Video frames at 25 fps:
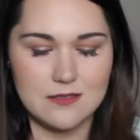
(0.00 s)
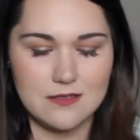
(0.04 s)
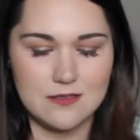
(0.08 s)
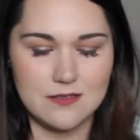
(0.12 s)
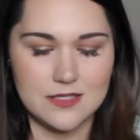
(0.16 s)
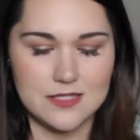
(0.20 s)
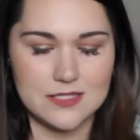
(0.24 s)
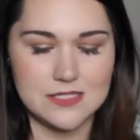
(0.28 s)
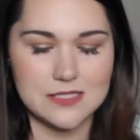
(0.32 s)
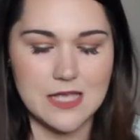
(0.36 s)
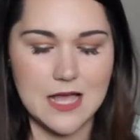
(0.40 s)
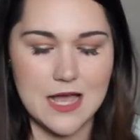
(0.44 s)

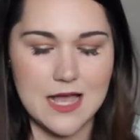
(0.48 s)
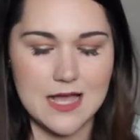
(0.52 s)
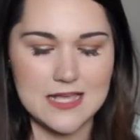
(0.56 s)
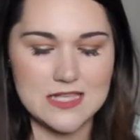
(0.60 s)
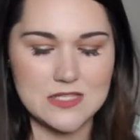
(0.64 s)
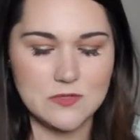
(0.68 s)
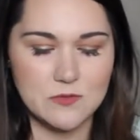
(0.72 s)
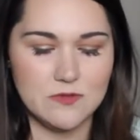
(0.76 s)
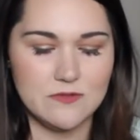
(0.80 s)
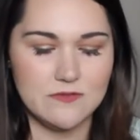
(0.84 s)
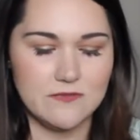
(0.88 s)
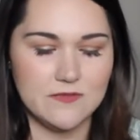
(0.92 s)
the
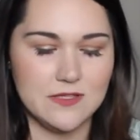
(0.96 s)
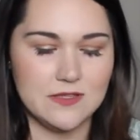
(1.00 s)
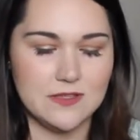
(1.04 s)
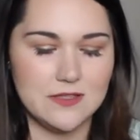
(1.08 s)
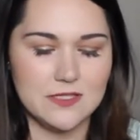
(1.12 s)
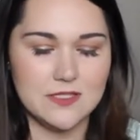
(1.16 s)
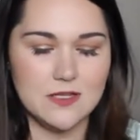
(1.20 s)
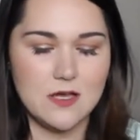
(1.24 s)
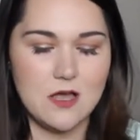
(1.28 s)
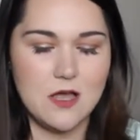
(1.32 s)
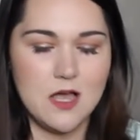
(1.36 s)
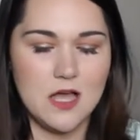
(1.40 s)
size would fit
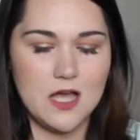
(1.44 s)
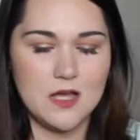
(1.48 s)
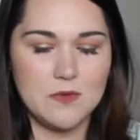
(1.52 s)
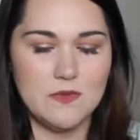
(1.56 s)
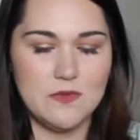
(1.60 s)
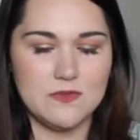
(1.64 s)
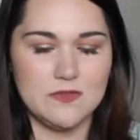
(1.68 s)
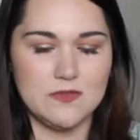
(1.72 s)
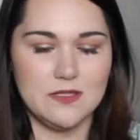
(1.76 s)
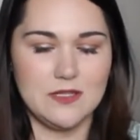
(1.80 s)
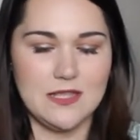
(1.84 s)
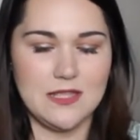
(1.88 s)
the dog,
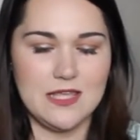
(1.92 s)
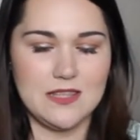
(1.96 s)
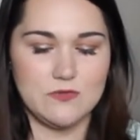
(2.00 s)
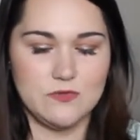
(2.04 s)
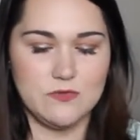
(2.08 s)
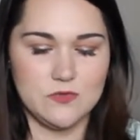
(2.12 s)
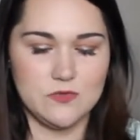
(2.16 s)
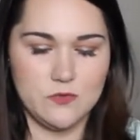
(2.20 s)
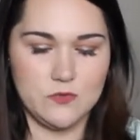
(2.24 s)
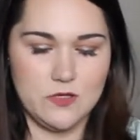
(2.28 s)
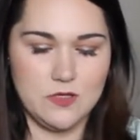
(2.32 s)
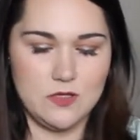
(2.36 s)
but the length
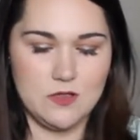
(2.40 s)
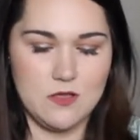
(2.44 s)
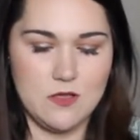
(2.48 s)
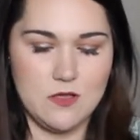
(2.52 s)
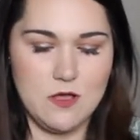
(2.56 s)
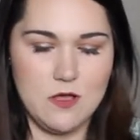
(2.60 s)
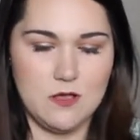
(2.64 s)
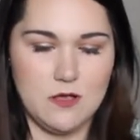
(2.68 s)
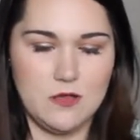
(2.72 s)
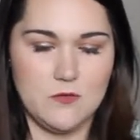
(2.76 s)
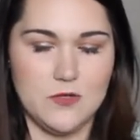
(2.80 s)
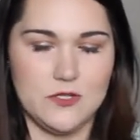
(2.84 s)
was really
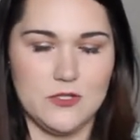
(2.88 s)
long,